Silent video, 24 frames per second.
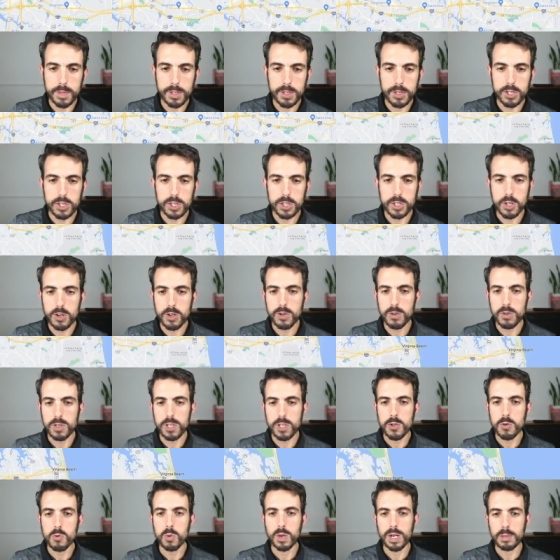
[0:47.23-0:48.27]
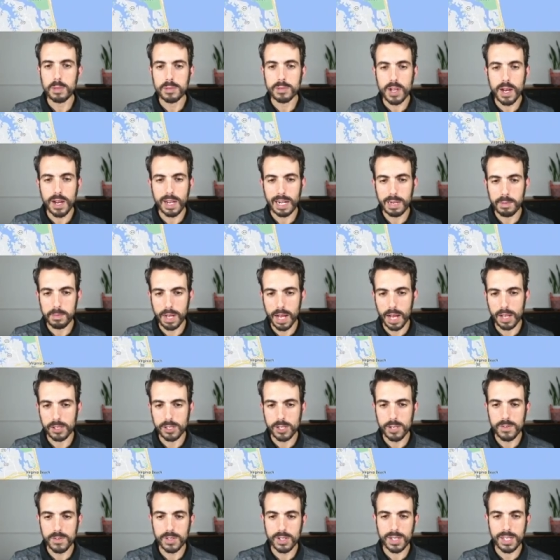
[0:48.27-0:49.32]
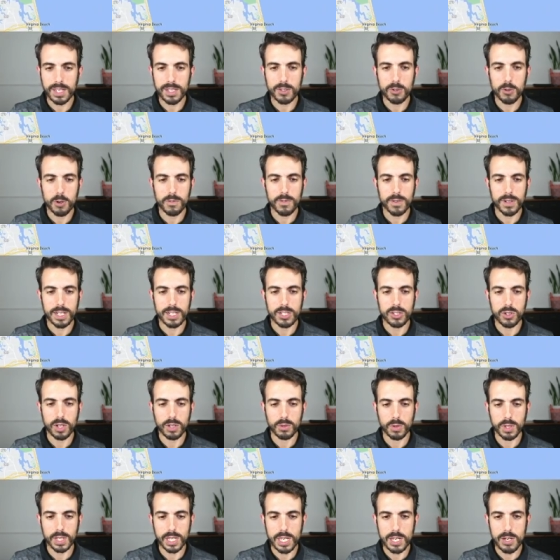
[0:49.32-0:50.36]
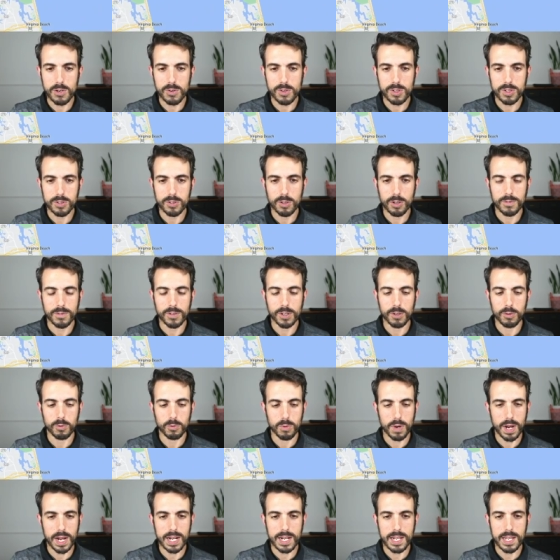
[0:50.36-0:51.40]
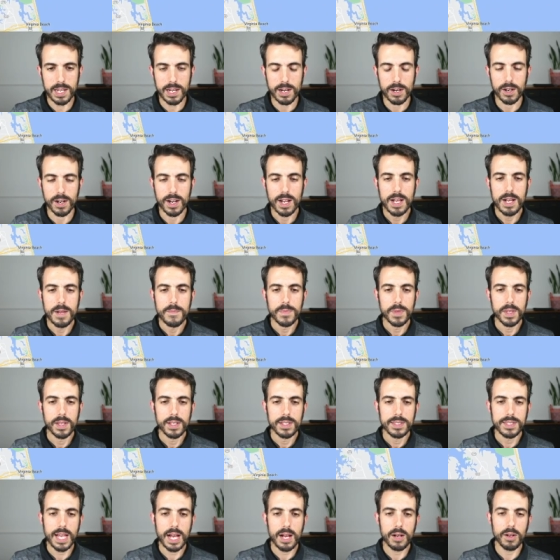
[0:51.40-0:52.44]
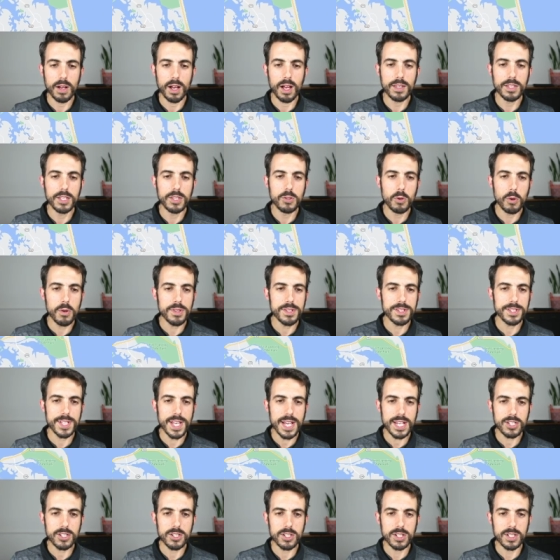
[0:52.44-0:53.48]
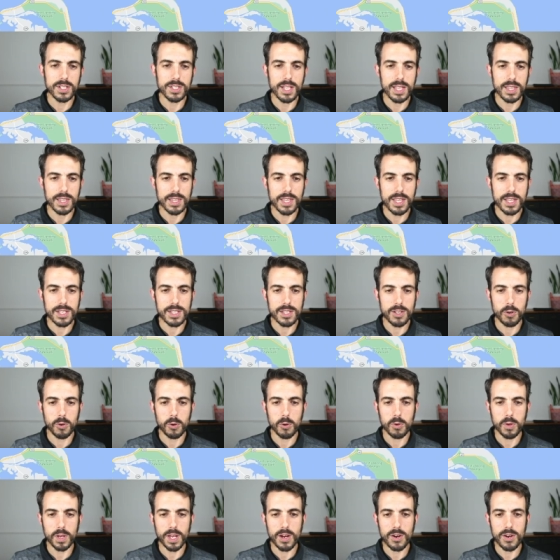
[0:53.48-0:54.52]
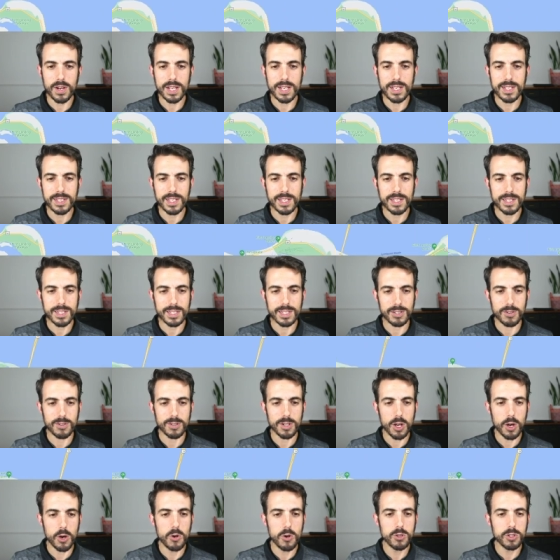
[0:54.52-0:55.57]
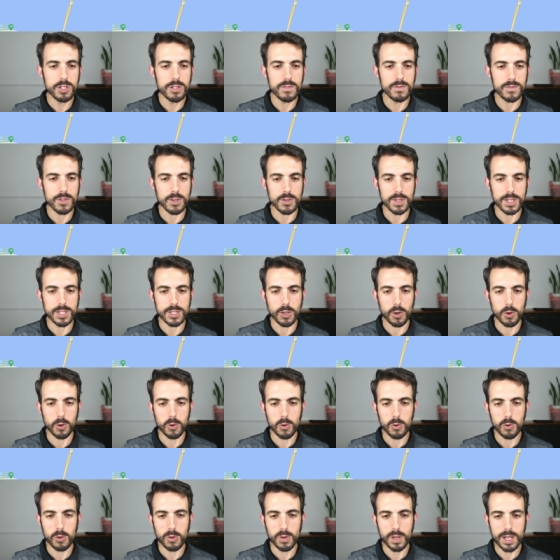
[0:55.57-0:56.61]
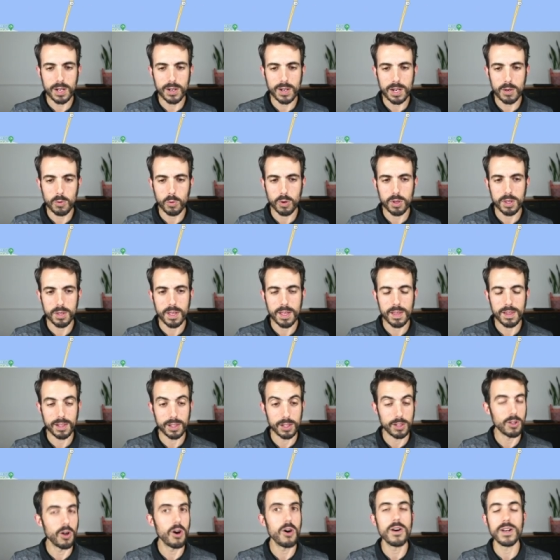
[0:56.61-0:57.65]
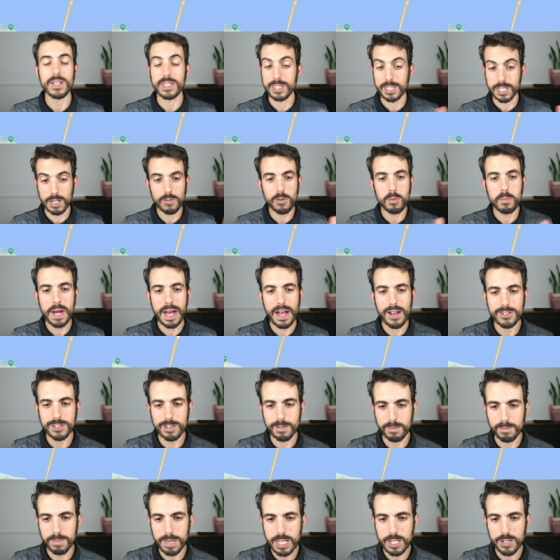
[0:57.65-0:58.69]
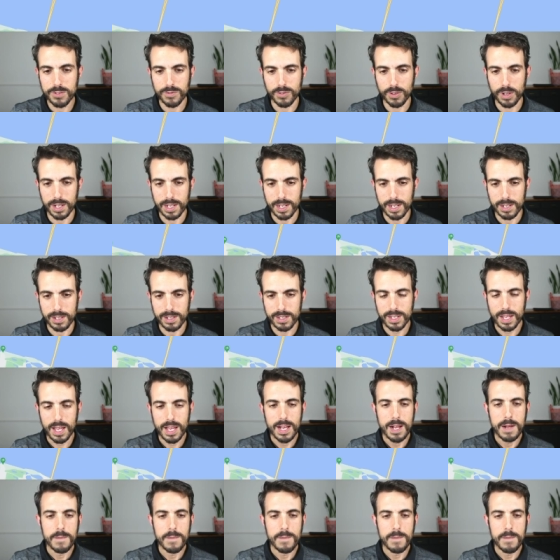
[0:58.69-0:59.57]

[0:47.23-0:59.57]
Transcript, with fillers: I'm going to show you what I'm talking about. So if you look at Norfolk in general, here's Norfolk right here. Now, on the north section, this whole area is considered Ocean View, this whole area where the long several miles of beachfront is.